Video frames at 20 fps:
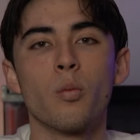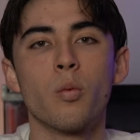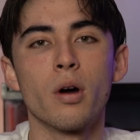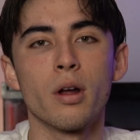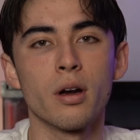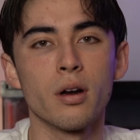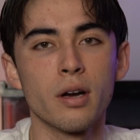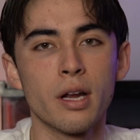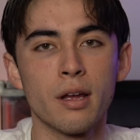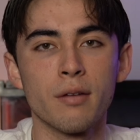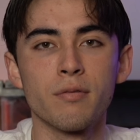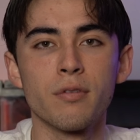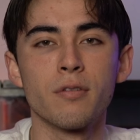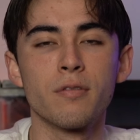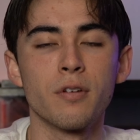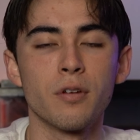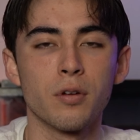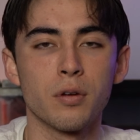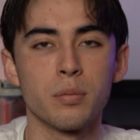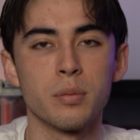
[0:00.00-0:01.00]
are
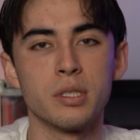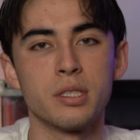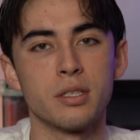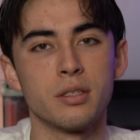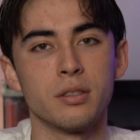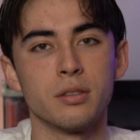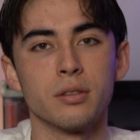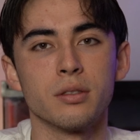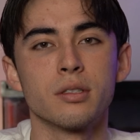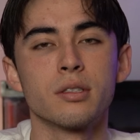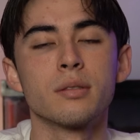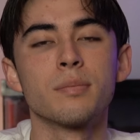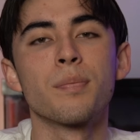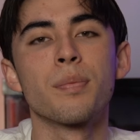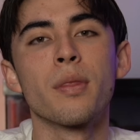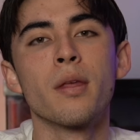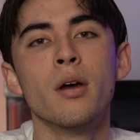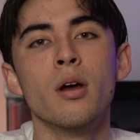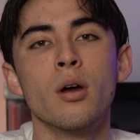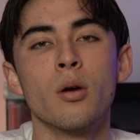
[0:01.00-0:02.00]
amphiphilic materials?
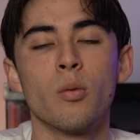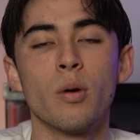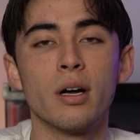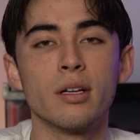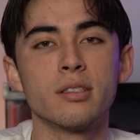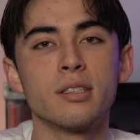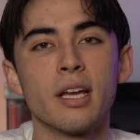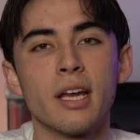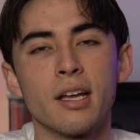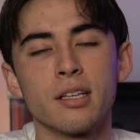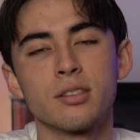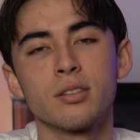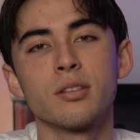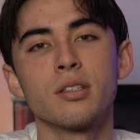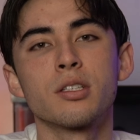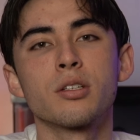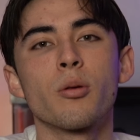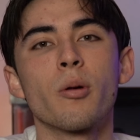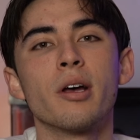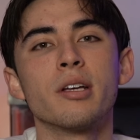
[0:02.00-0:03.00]
Well, to answer this
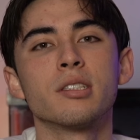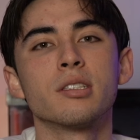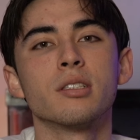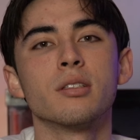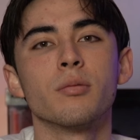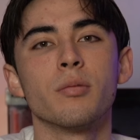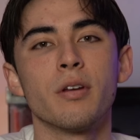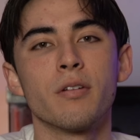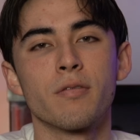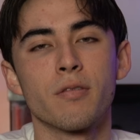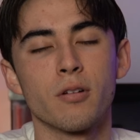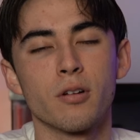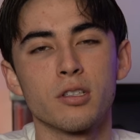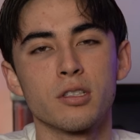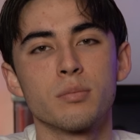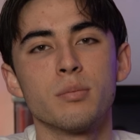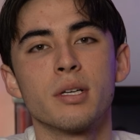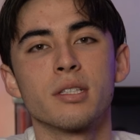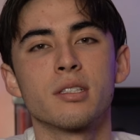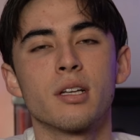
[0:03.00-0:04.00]
question, we first
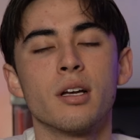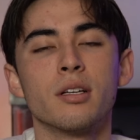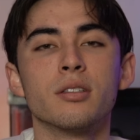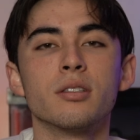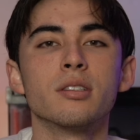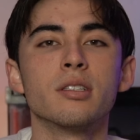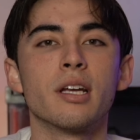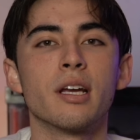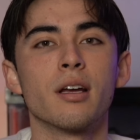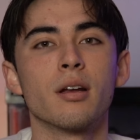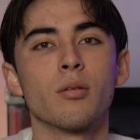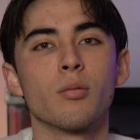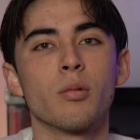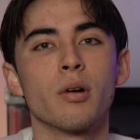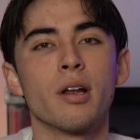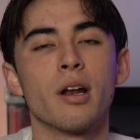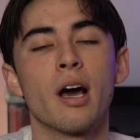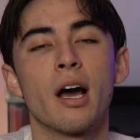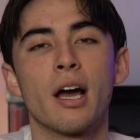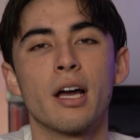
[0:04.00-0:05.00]
must understand what
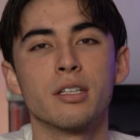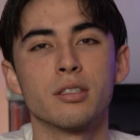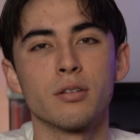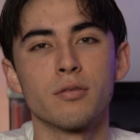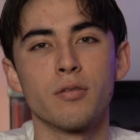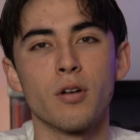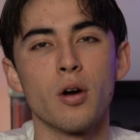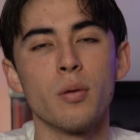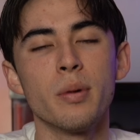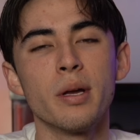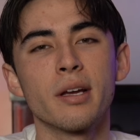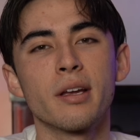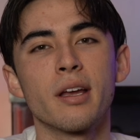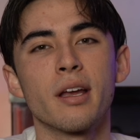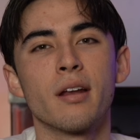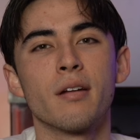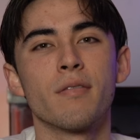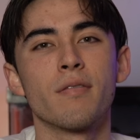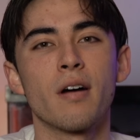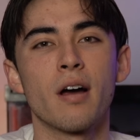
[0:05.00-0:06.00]
hydrophobic and
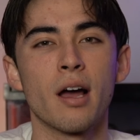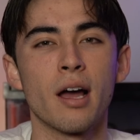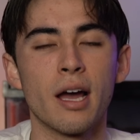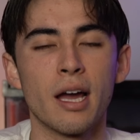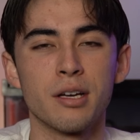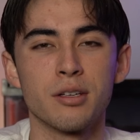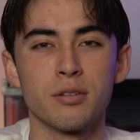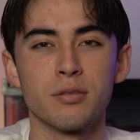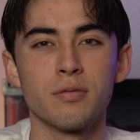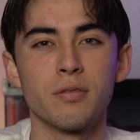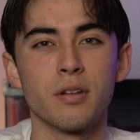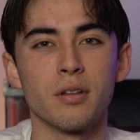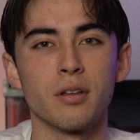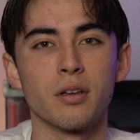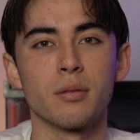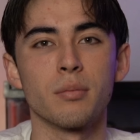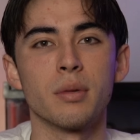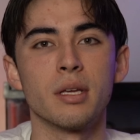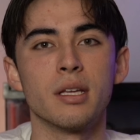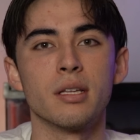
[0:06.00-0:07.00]
hydrophilic
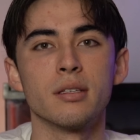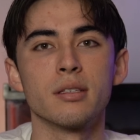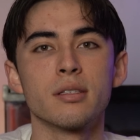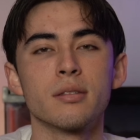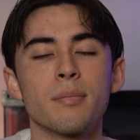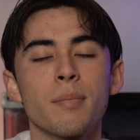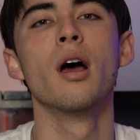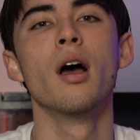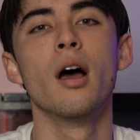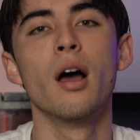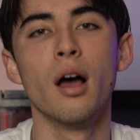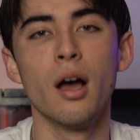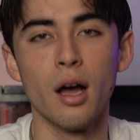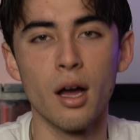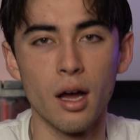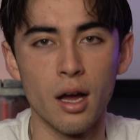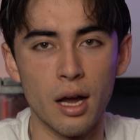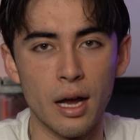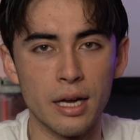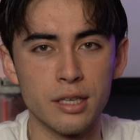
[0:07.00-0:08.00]
means.
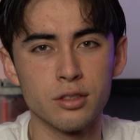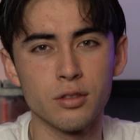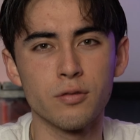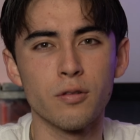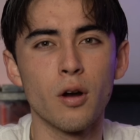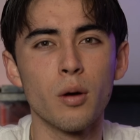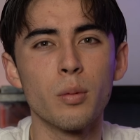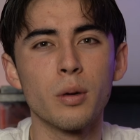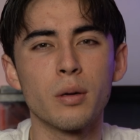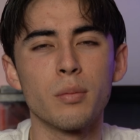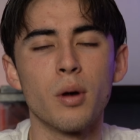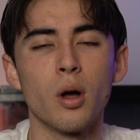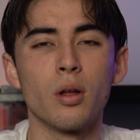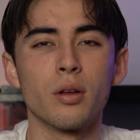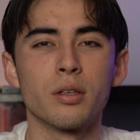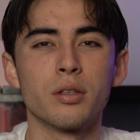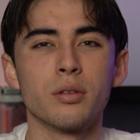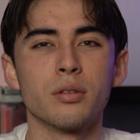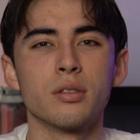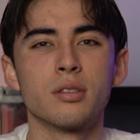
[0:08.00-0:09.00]
Hydrophobic
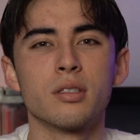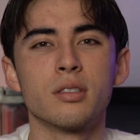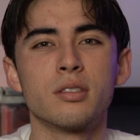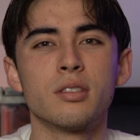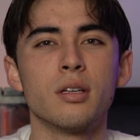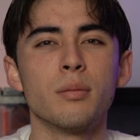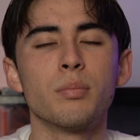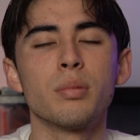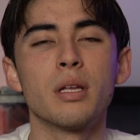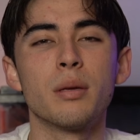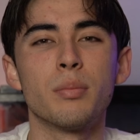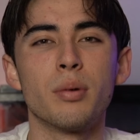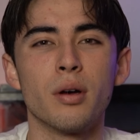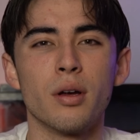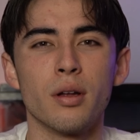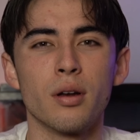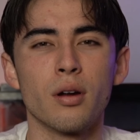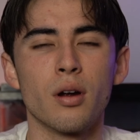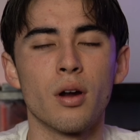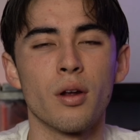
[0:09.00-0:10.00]
molecules, simply put,
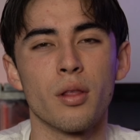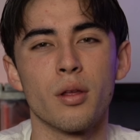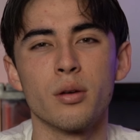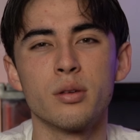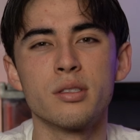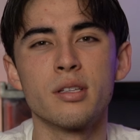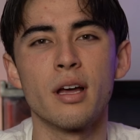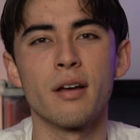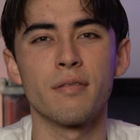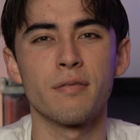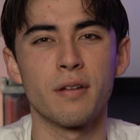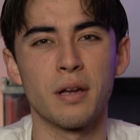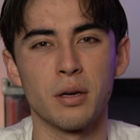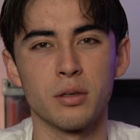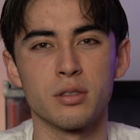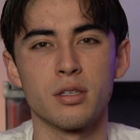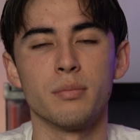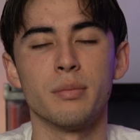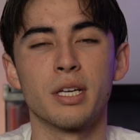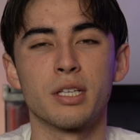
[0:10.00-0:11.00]
are those that fail to
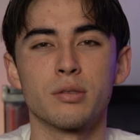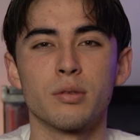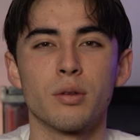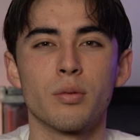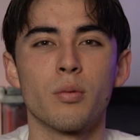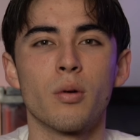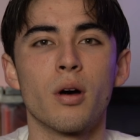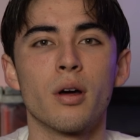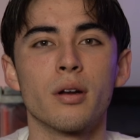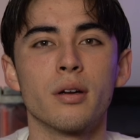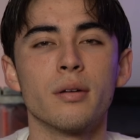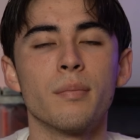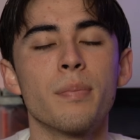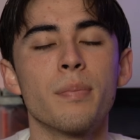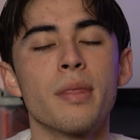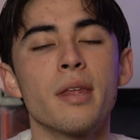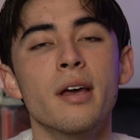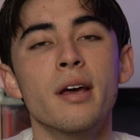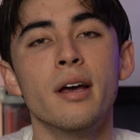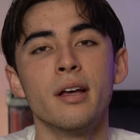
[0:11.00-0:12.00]
mix with water.
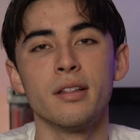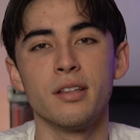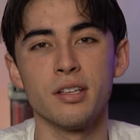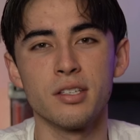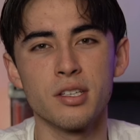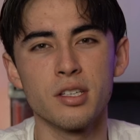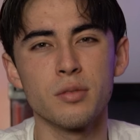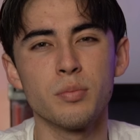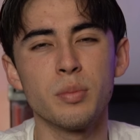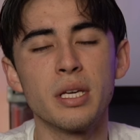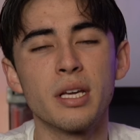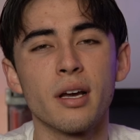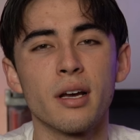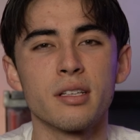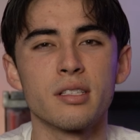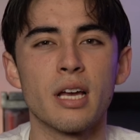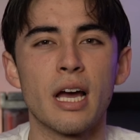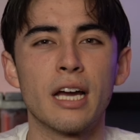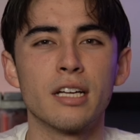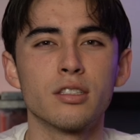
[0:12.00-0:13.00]
This is because
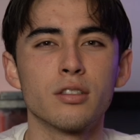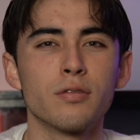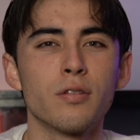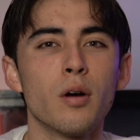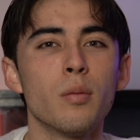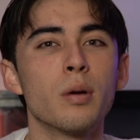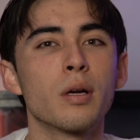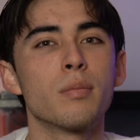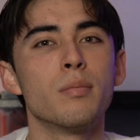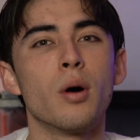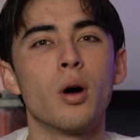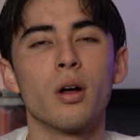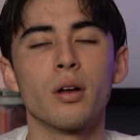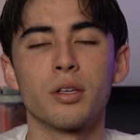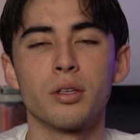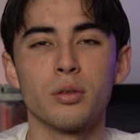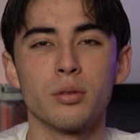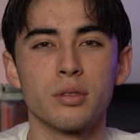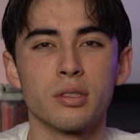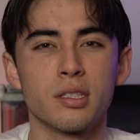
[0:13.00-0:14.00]
hydrophobic
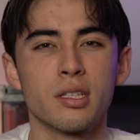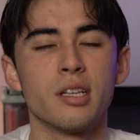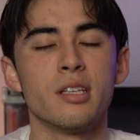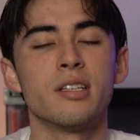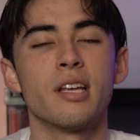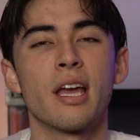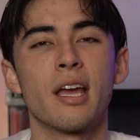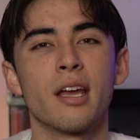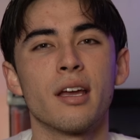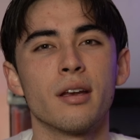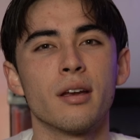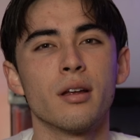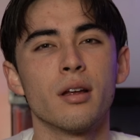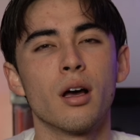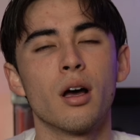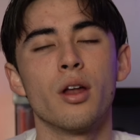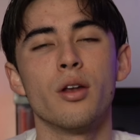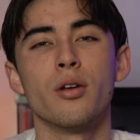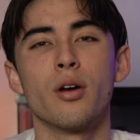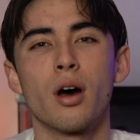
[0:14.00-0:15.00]
molecules contain a
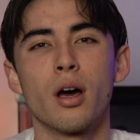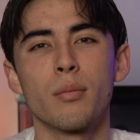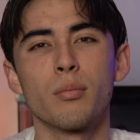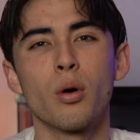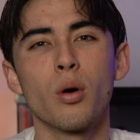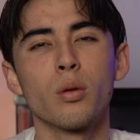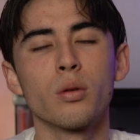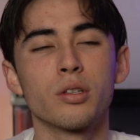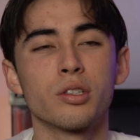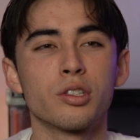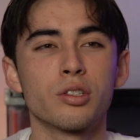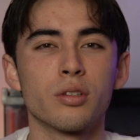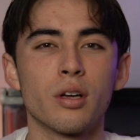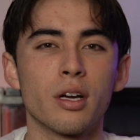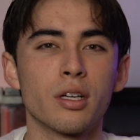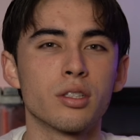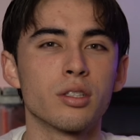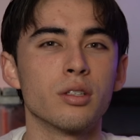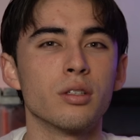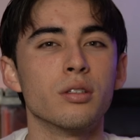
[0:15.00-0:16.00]
nonpolar
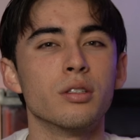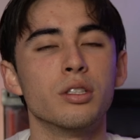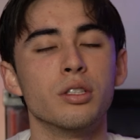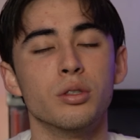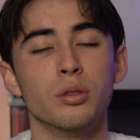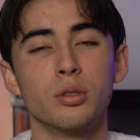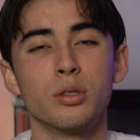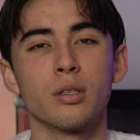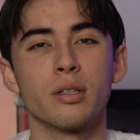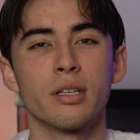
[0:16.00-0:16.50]
structure, usually a